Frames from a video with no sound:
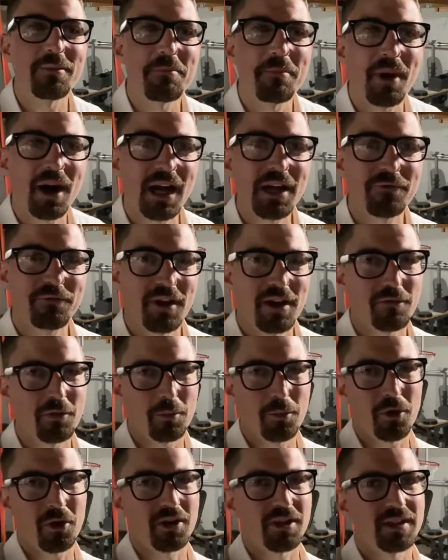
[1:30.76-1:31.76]
my favorite
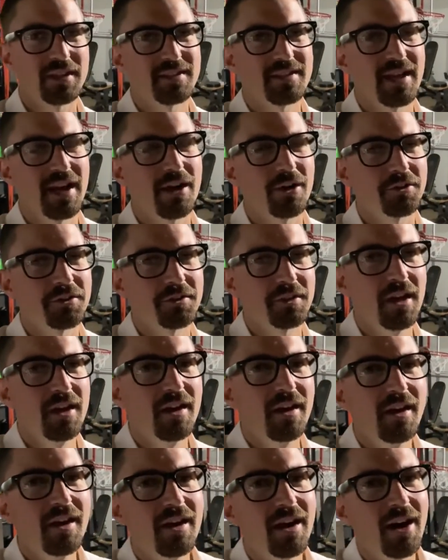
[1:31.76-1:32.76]
part of this house.
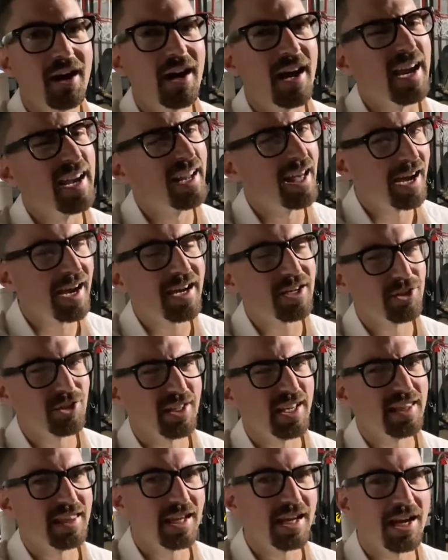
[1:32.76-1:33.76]
And I
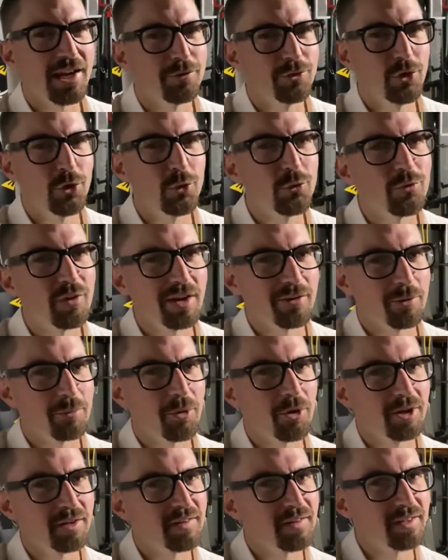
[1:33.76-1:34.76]
think I have 2 favorite
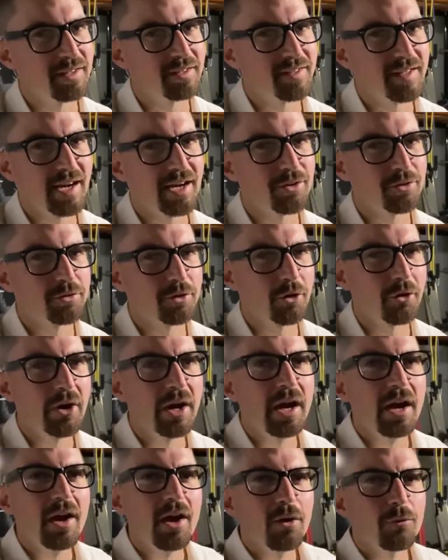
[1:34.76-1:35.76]
parts in this house. So
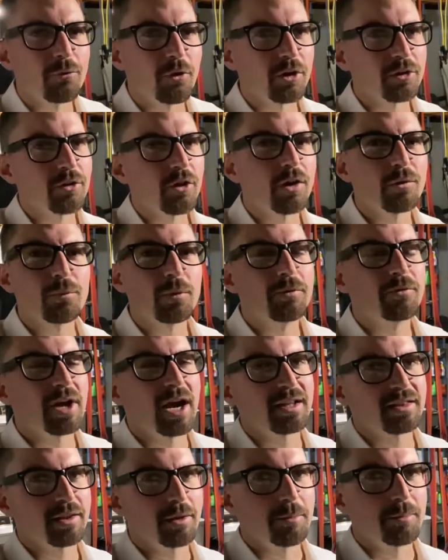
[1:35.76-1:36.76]
first off, we've
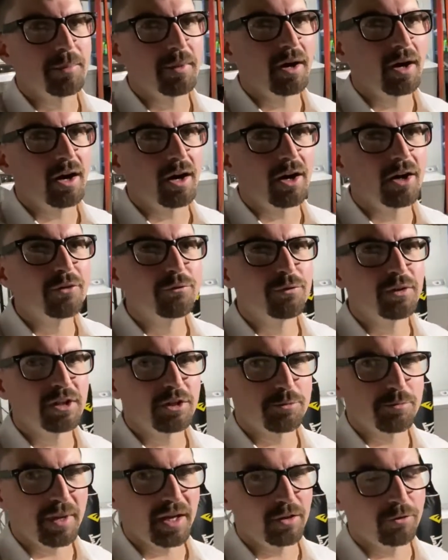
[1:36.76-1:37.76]
got the
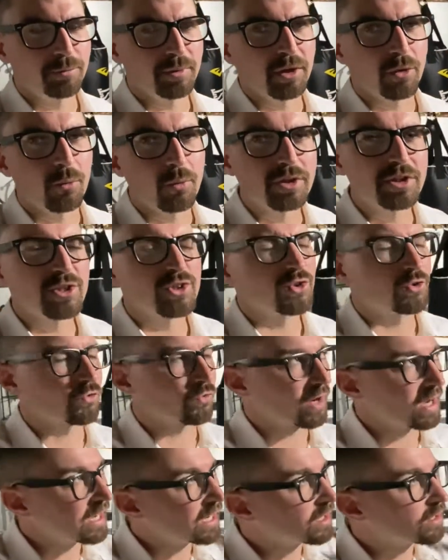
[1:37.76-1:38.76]
unfinished basement, which is
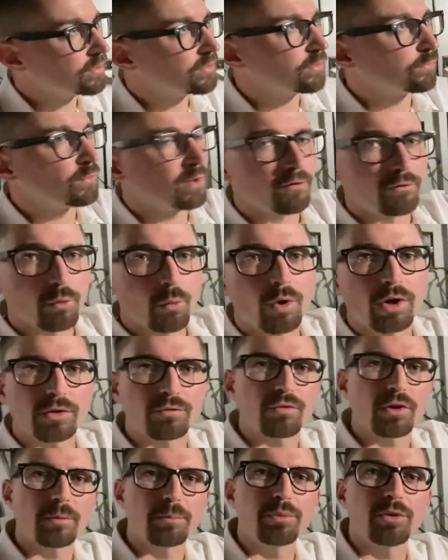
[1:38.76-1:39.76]
great because if you ever want to
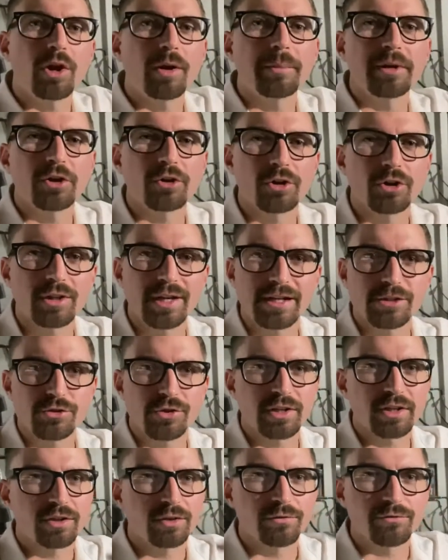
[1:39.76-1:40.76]
run plumbing or
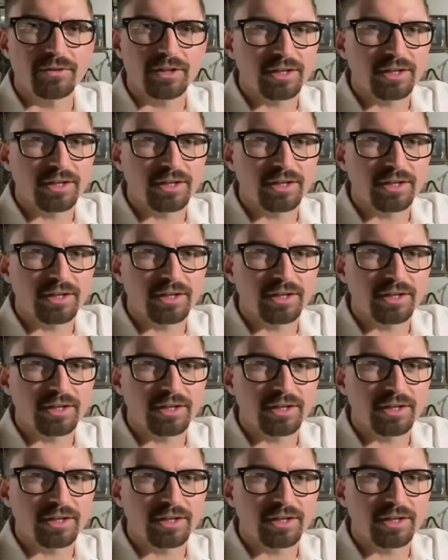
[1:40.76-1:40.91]
electric, you